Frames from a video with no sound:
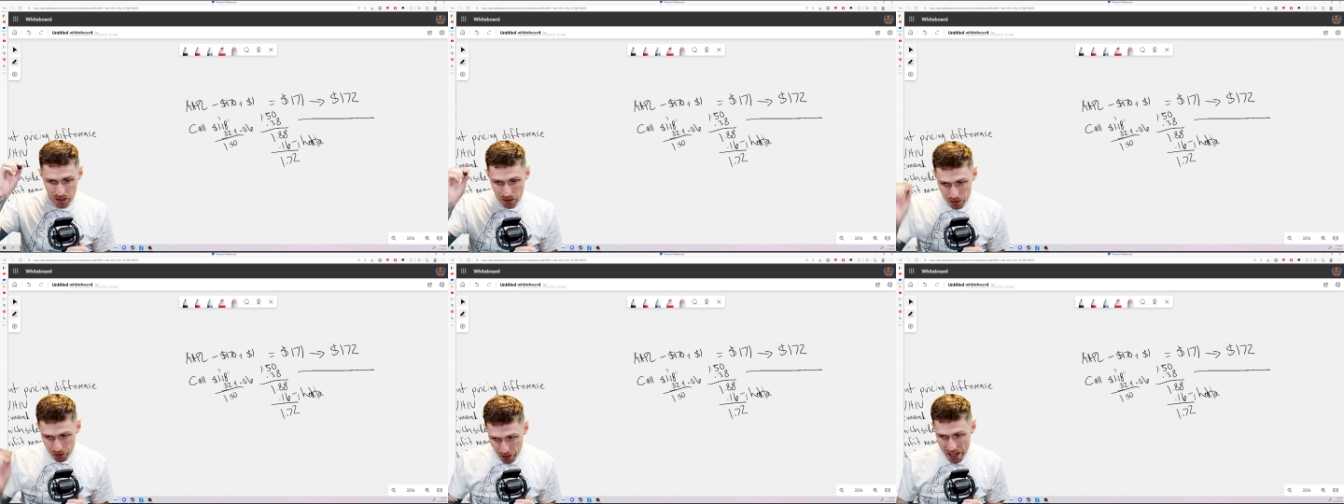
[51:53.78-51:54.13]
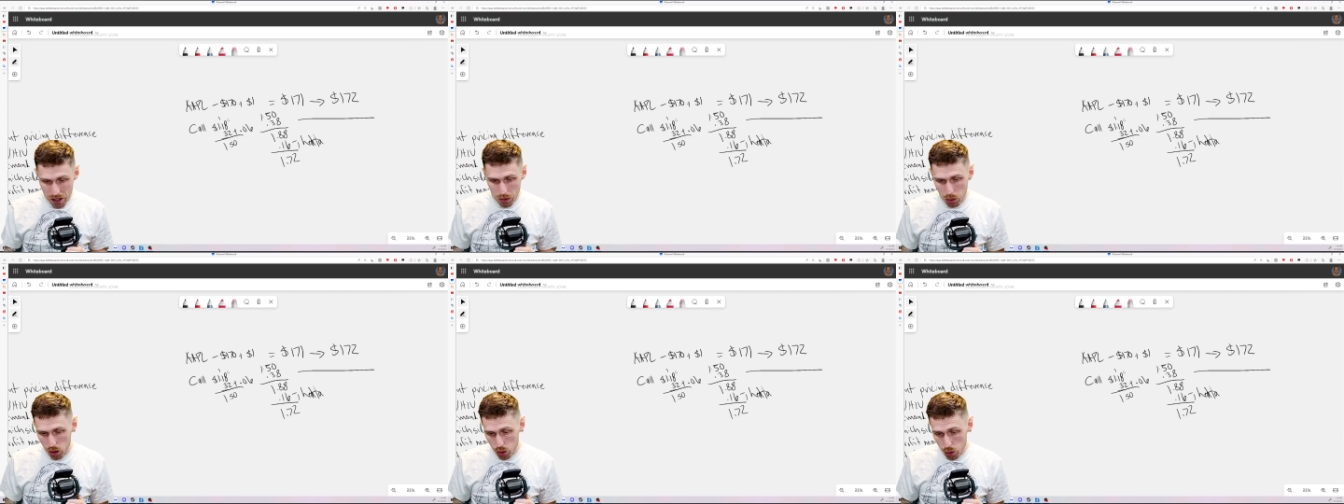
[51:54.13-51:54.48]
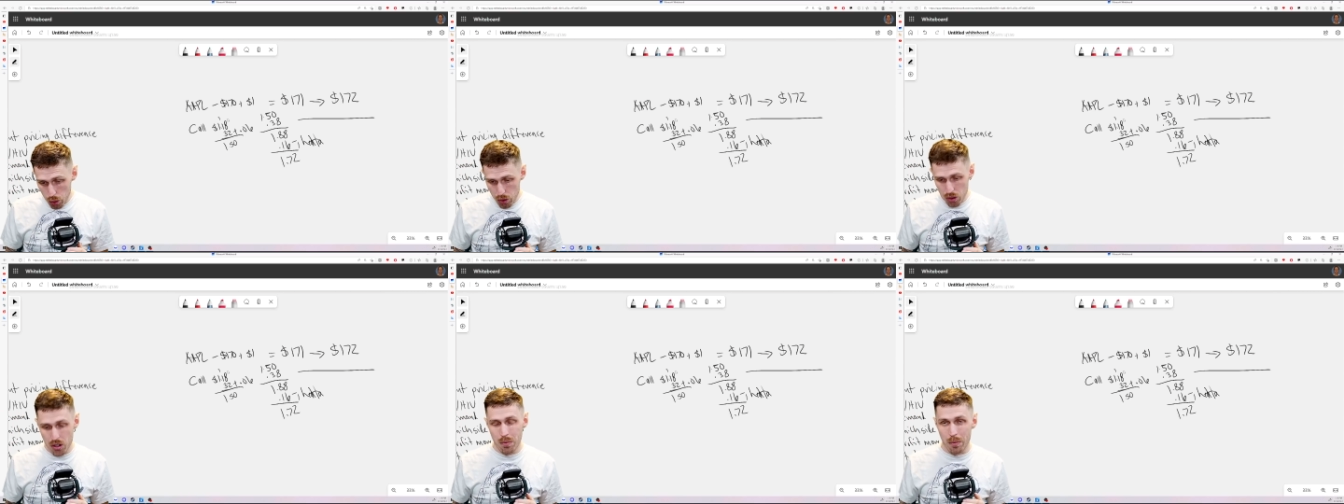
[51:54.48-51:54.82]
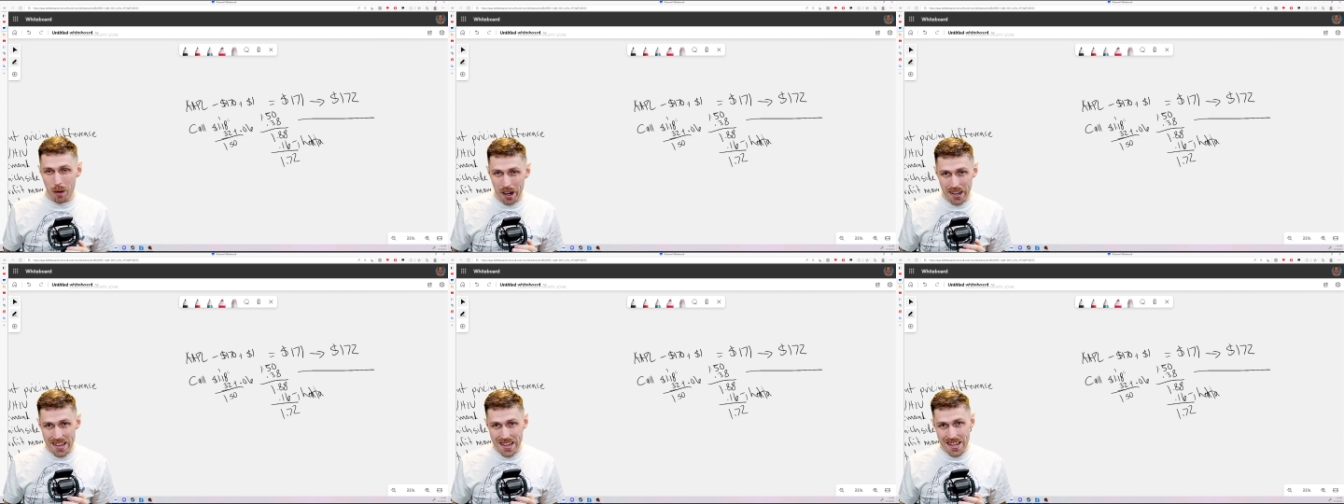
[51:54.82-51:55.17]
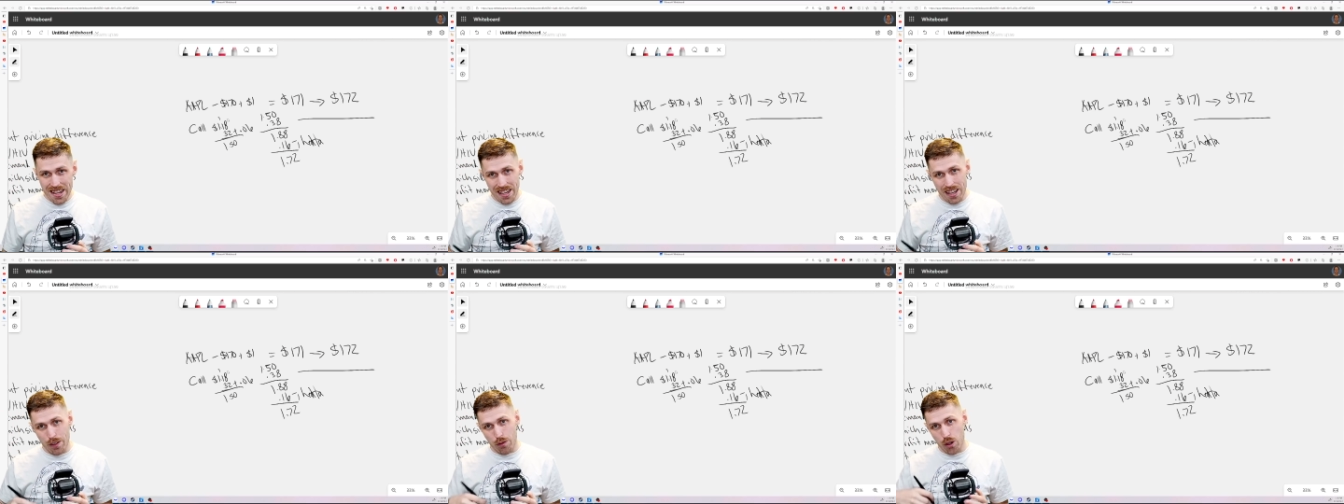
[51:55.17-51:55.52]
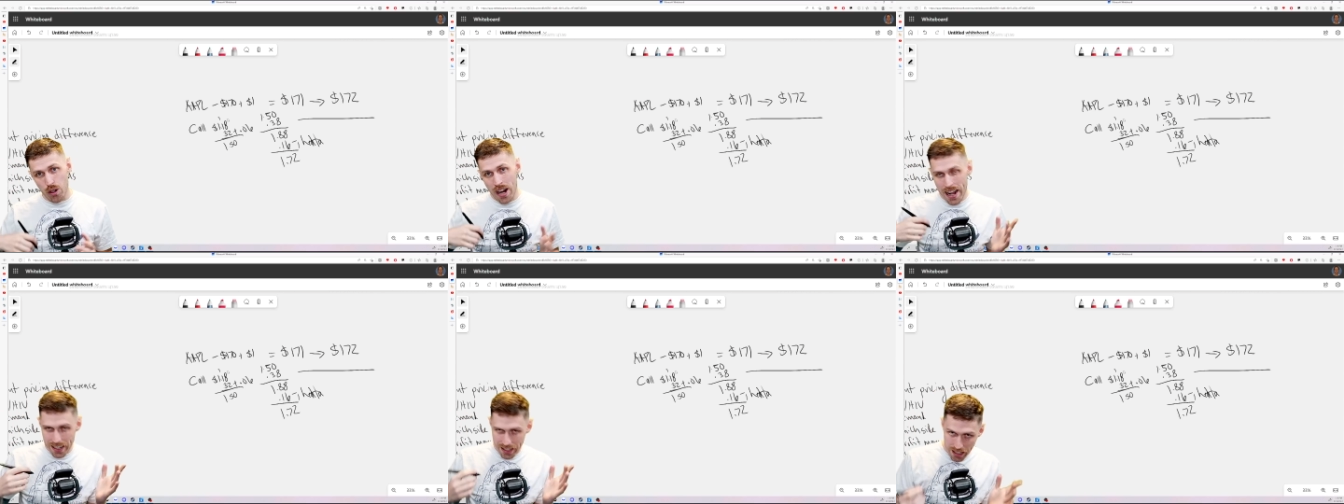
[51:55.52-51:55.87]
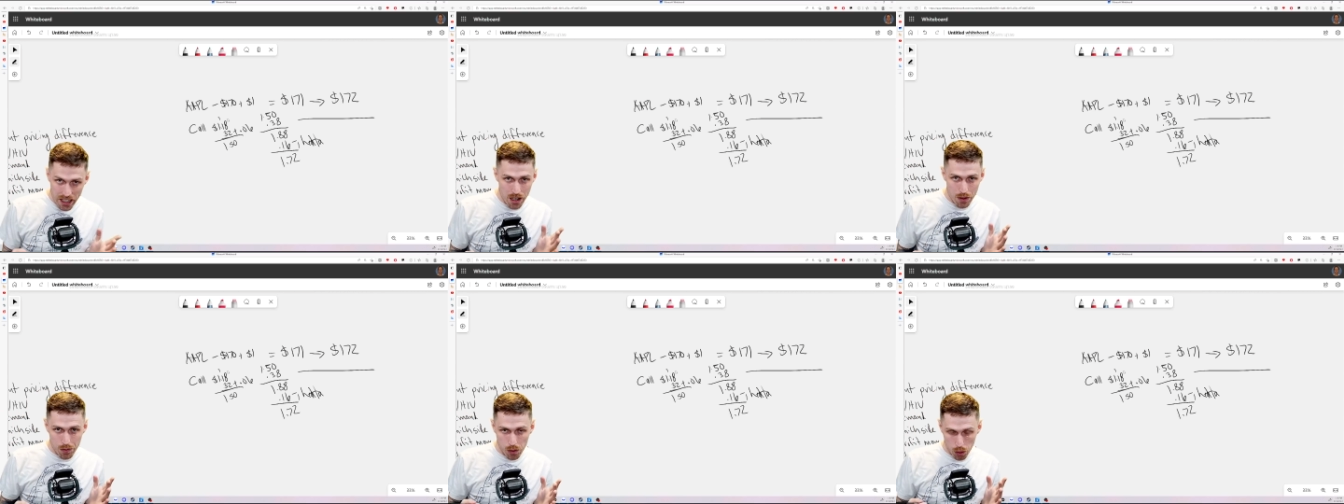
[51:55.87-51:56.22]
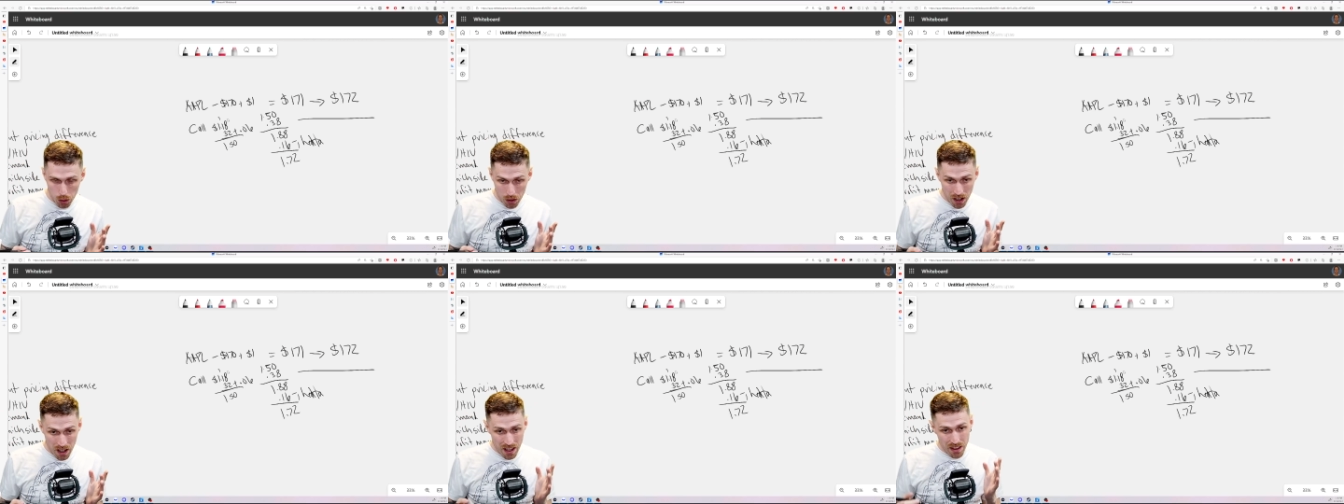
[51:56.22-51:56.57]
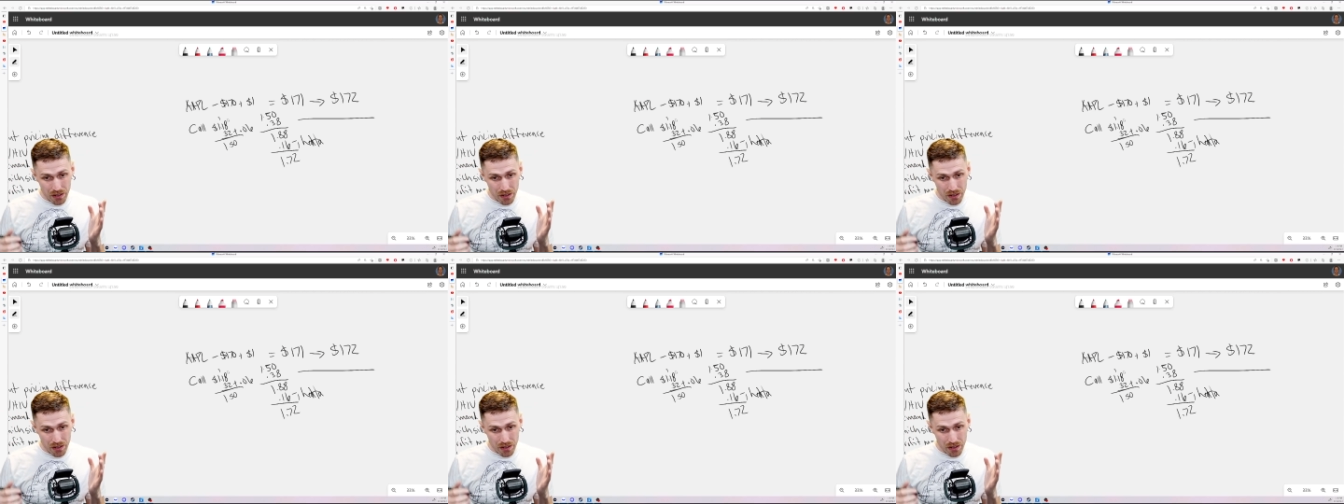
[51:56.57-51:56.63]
Theta will lose you money if you're not careful.